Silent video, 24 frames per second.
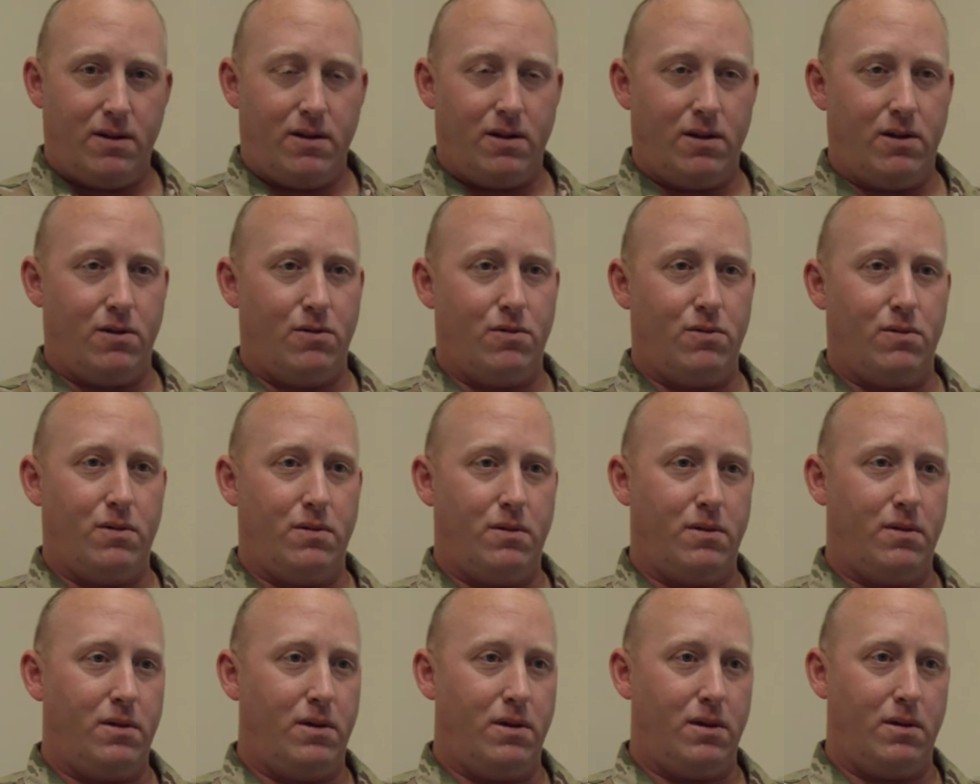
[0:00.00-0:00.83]

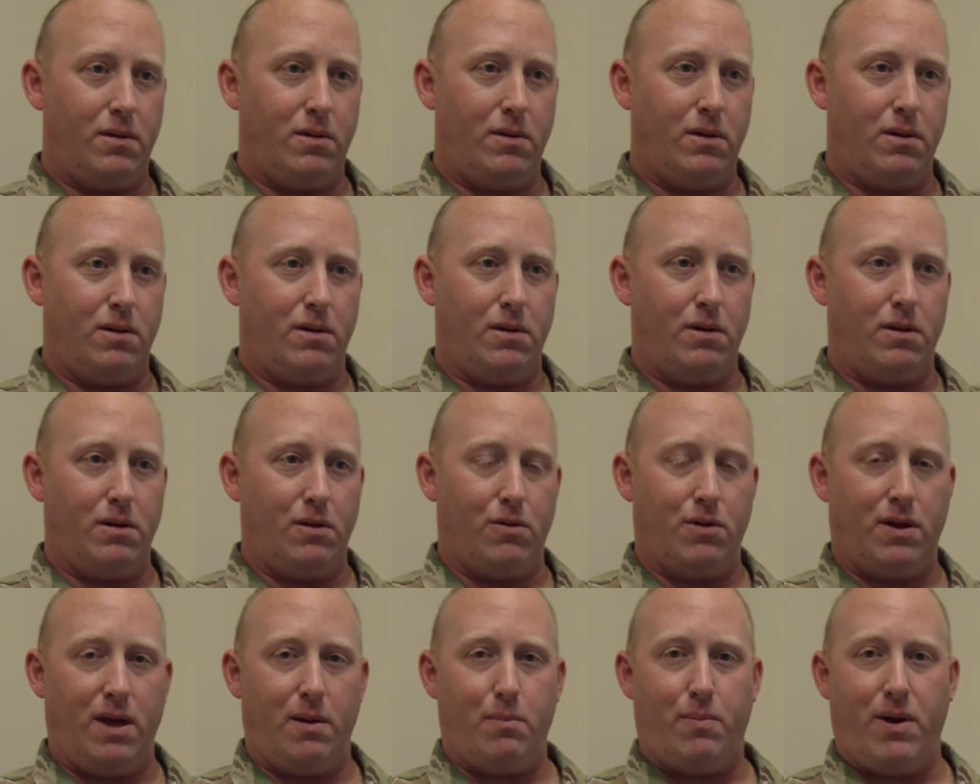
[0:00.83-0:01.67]

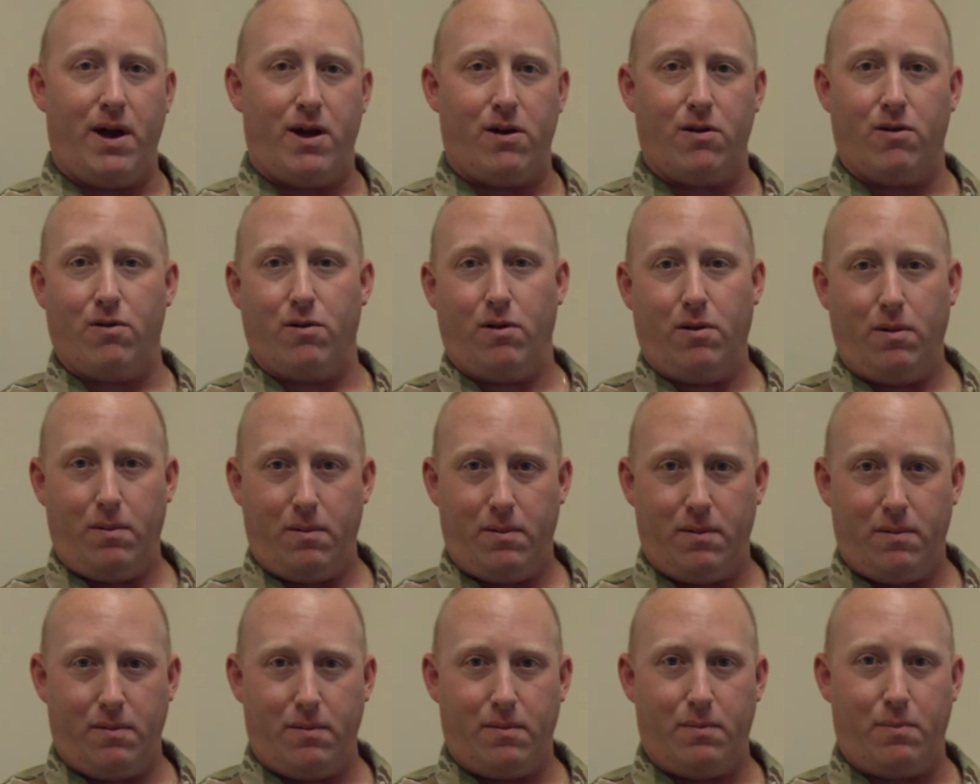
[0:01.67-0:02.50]
You get better
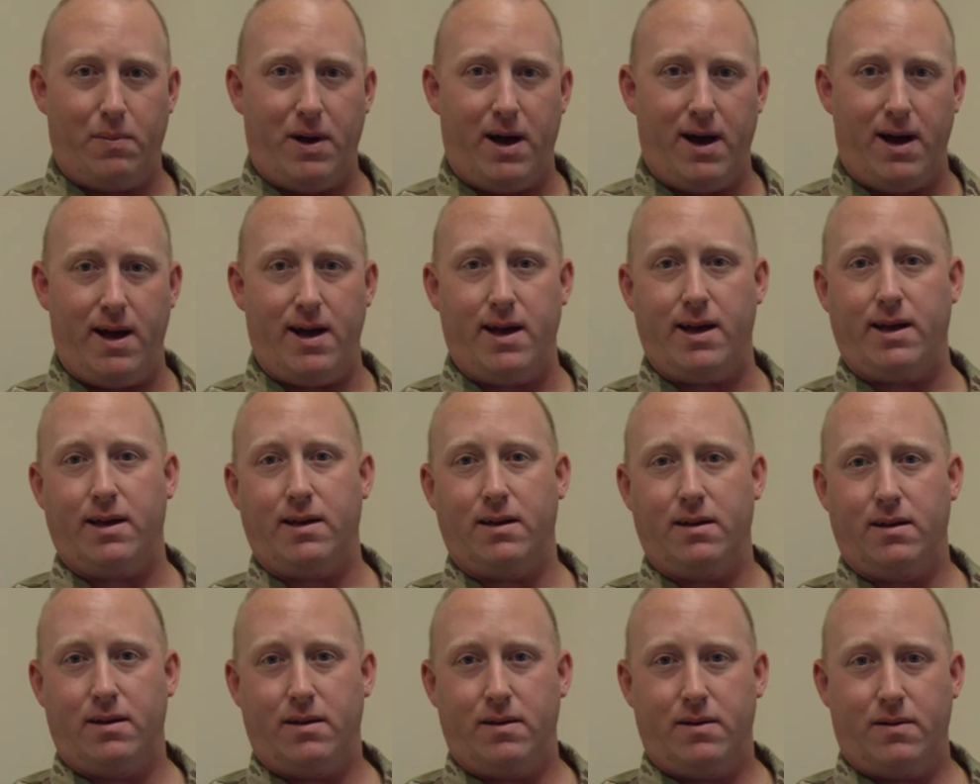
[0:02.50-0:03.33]
by
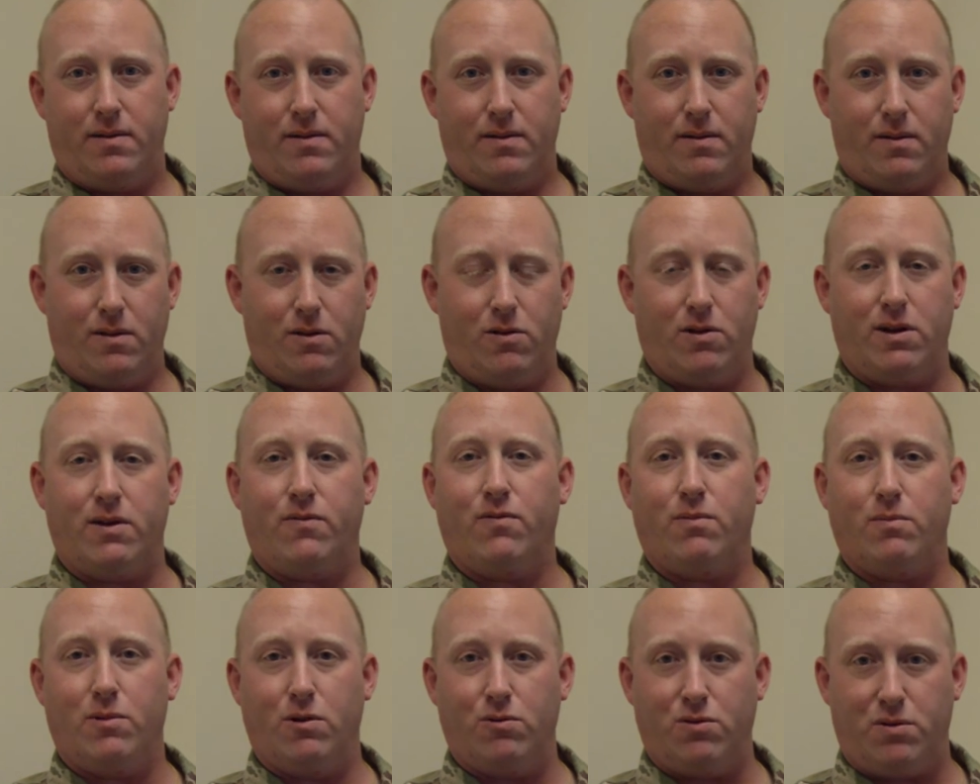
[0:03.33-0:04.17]
learning
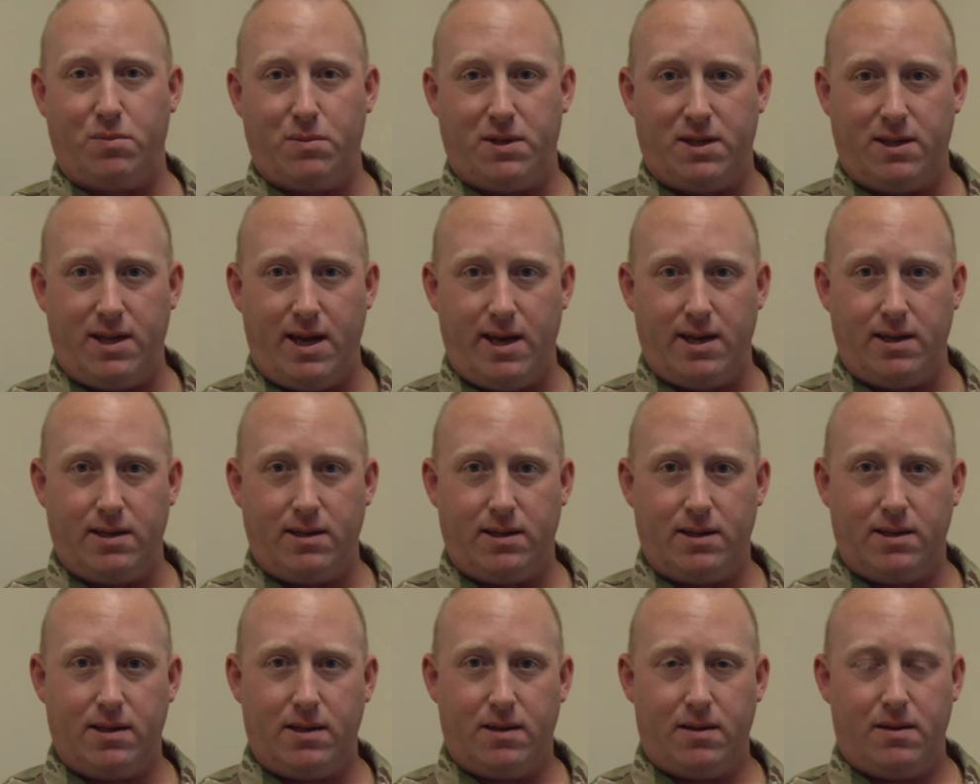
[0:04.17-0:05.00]
from those
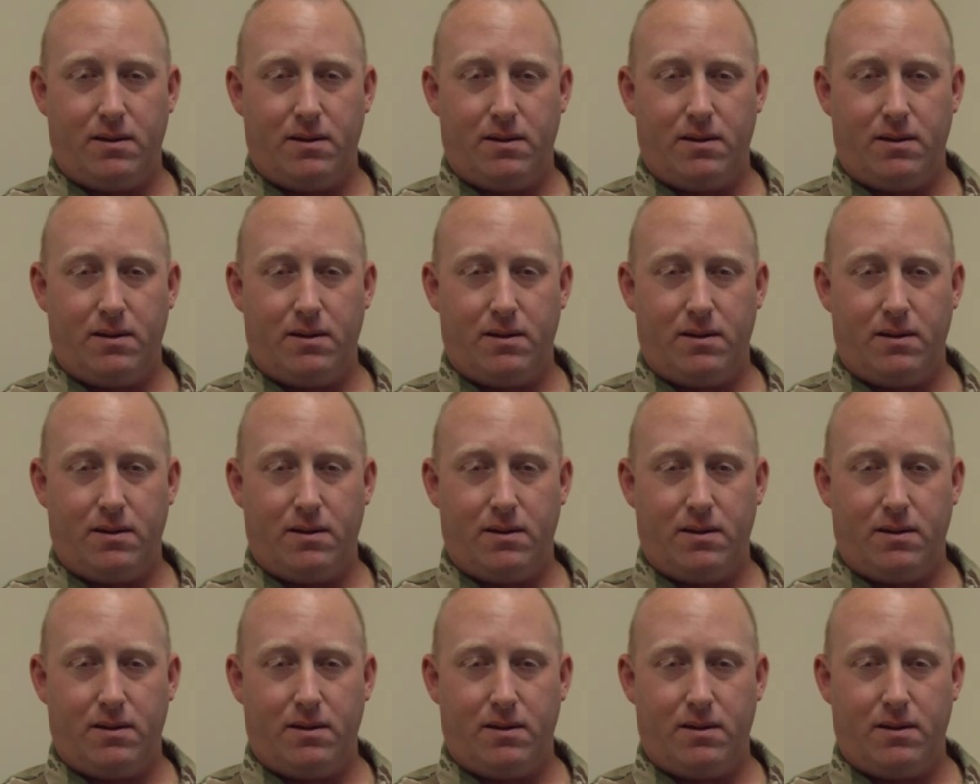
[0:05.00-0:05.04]
mistakes,